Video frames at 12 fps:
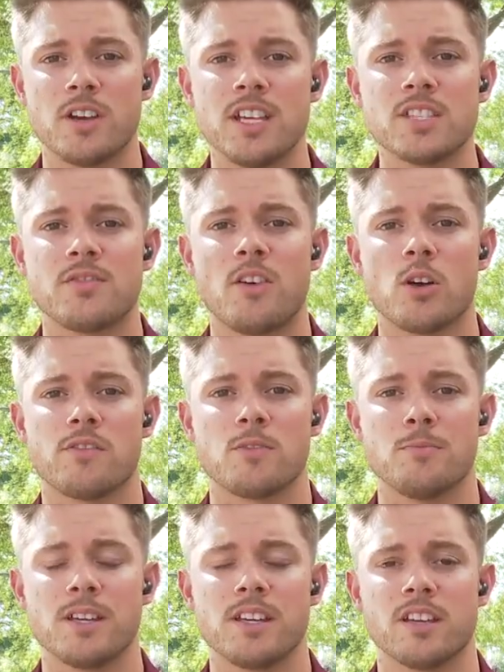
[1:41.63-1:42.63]
is far from
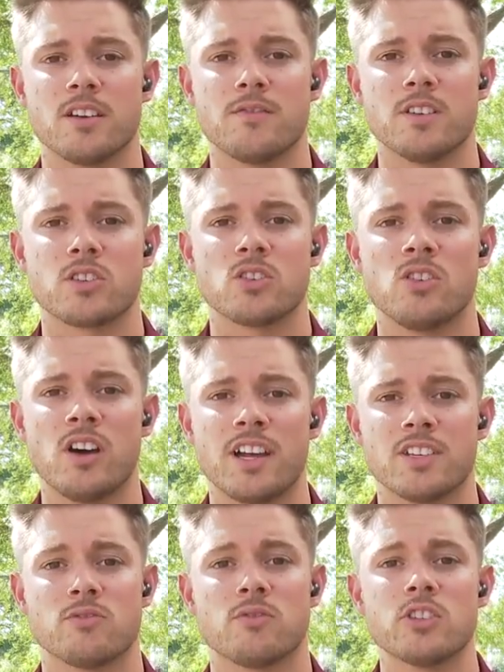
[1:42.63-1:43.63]
being official
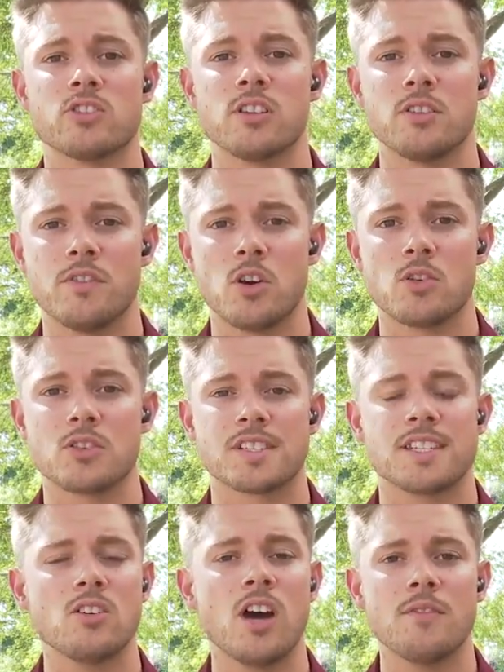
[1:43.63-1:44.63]
as Richland voters
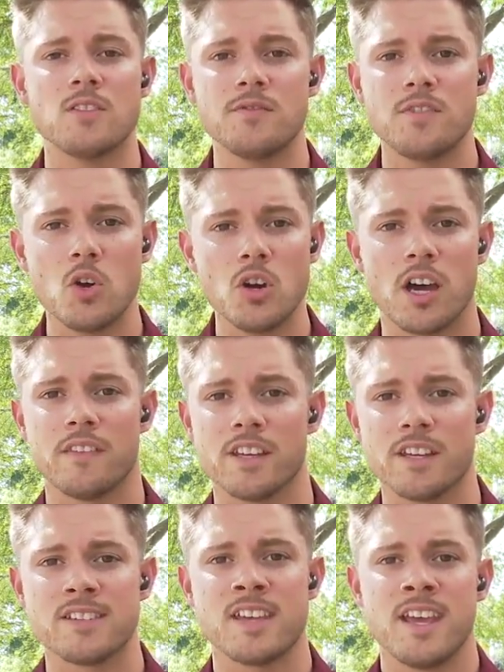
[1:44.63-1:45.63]
still have to vote on
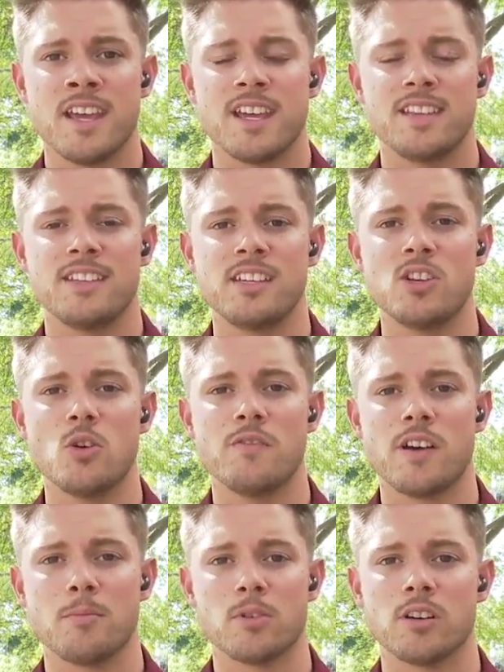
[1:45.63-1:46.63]
this in the
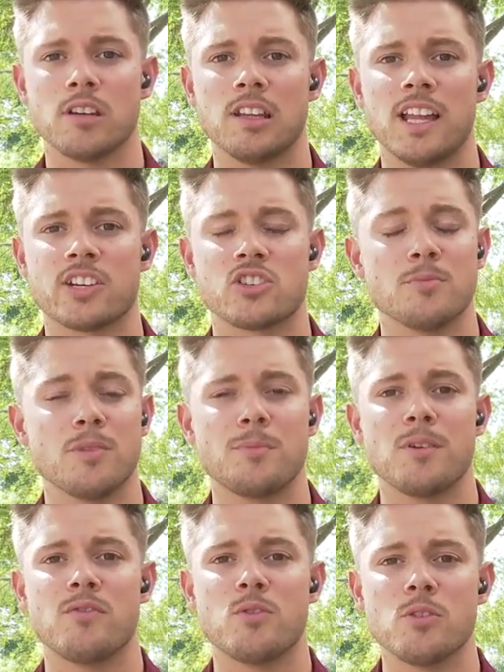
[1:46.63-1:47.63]
November election. But
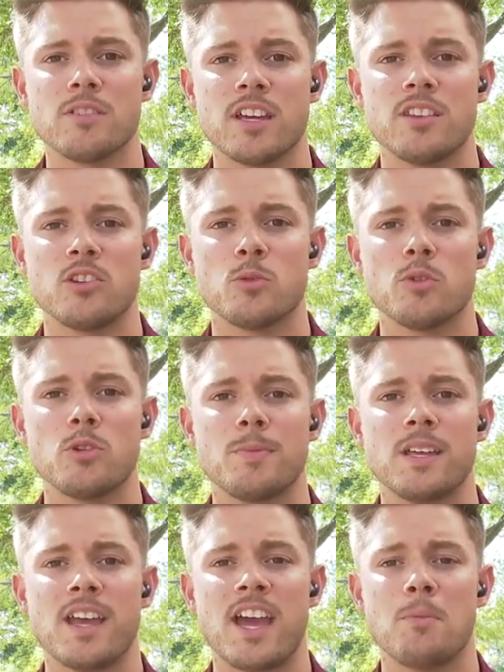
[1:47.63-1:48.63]
before then, there will
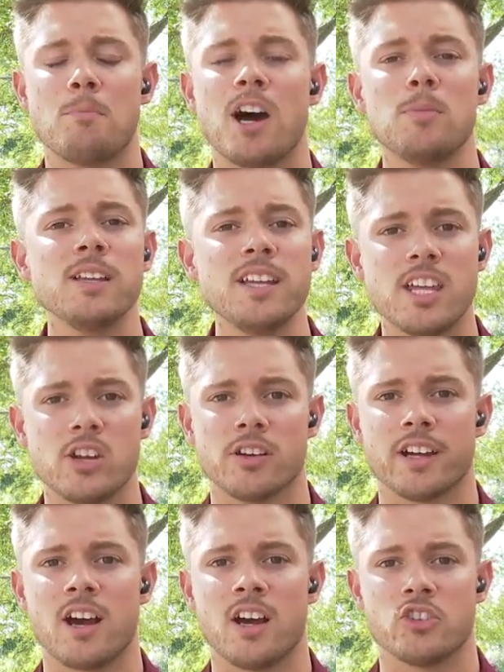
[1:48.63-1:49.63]
be a public
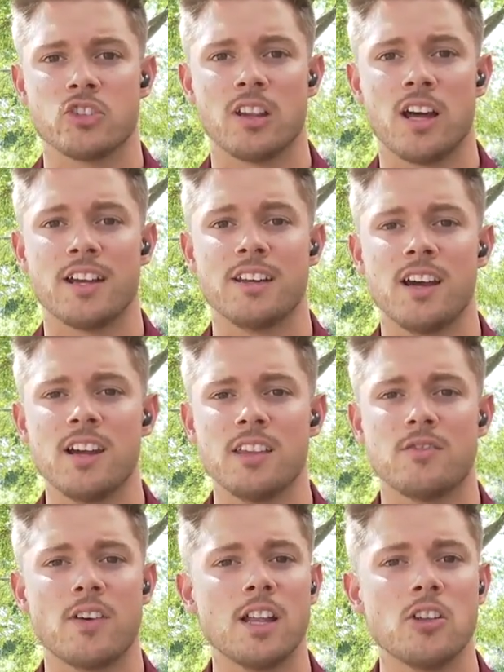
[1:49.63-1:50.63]
hearing on July 9th,
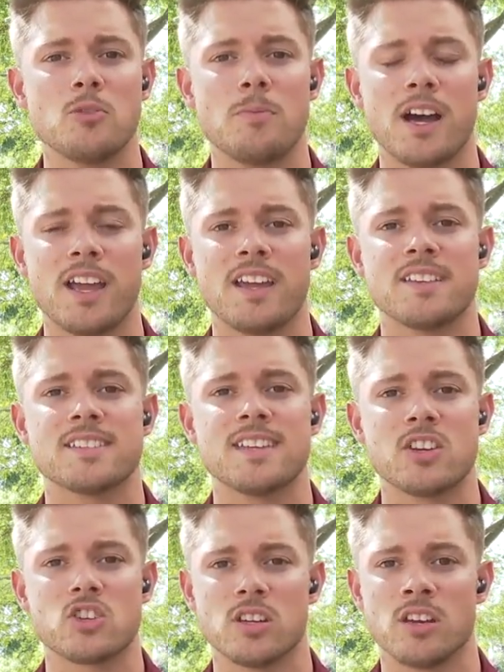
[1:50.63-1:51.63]
followed by a
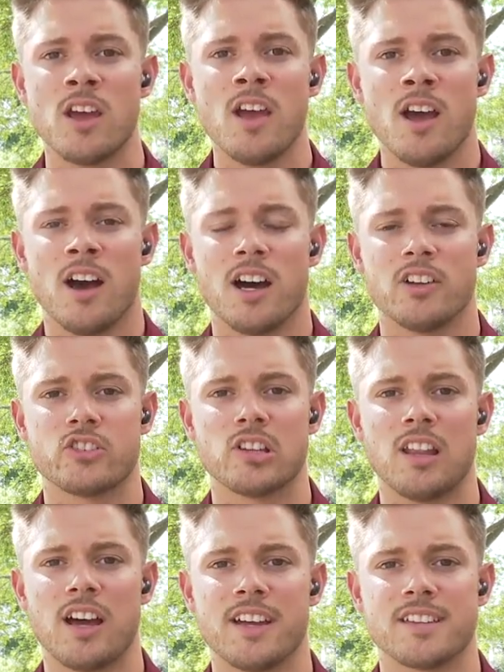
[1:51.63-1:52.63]
session on
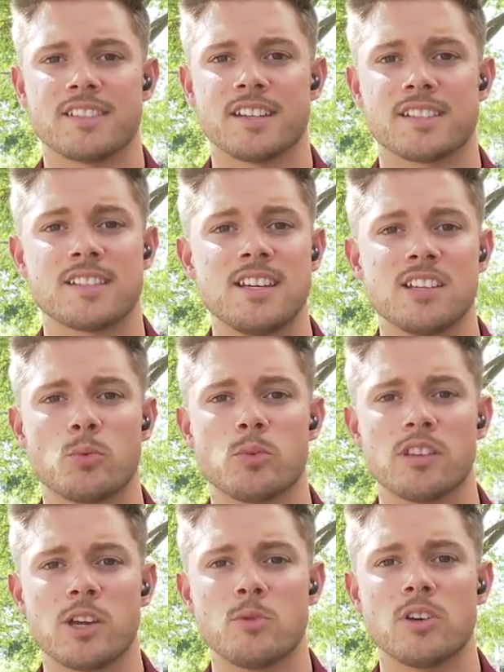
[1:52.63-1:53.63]
July 16th, where
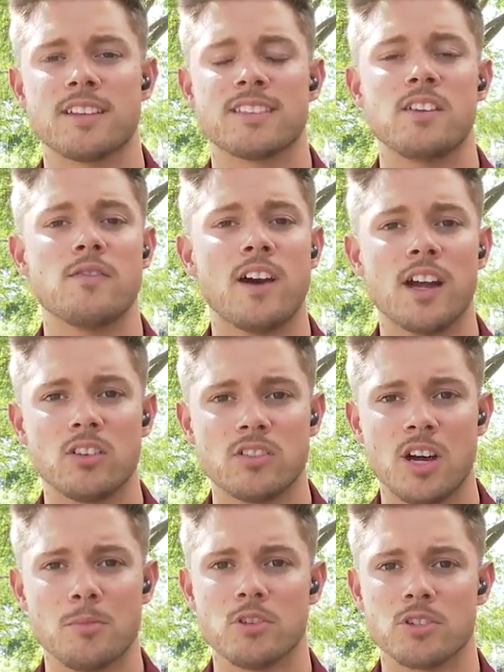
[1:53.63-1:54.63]
they will get the final
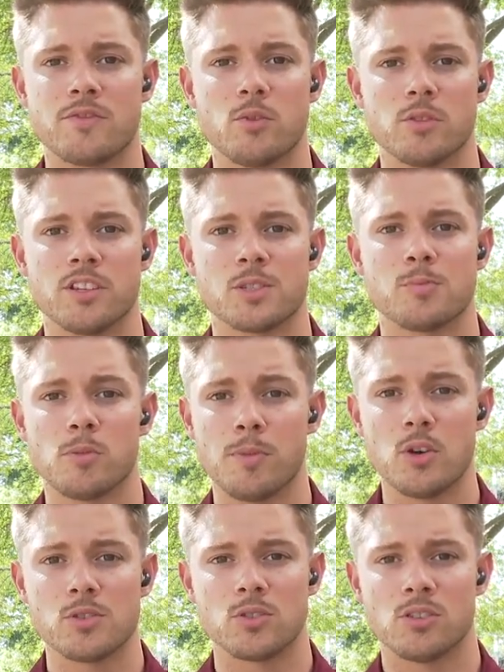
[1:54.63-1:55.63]
numbers for this
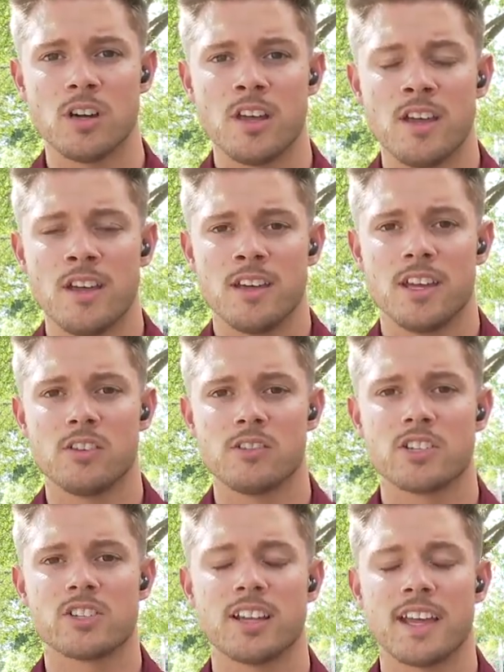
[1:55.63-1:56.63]
proposal. In
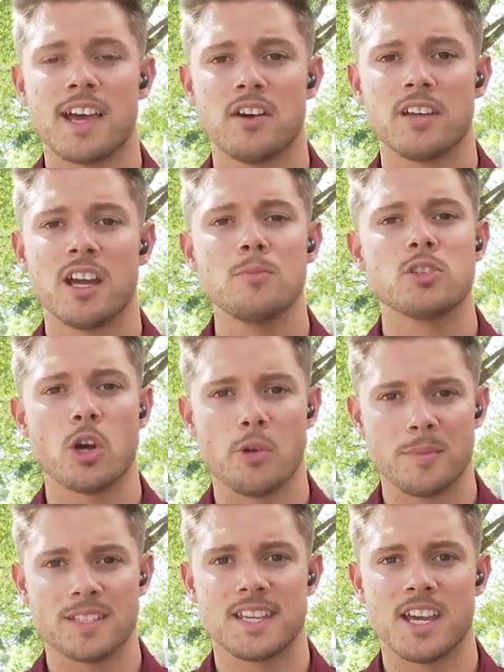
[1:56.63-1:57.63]
Richland County, I'm Joey
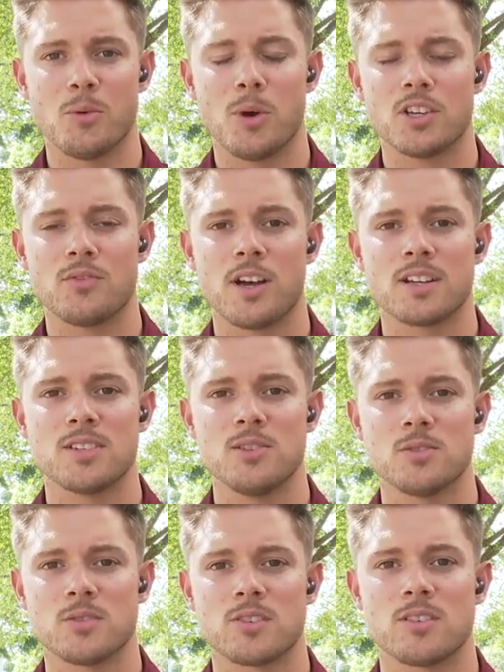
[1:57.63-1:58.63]
Matei. WACH Fox
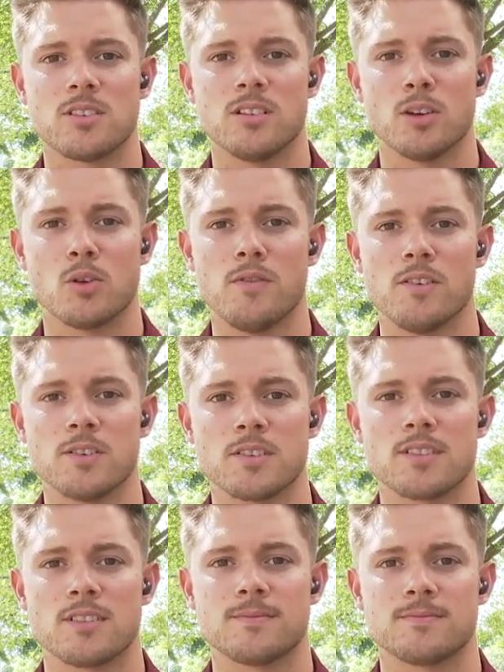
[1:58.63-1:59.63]
News, local first.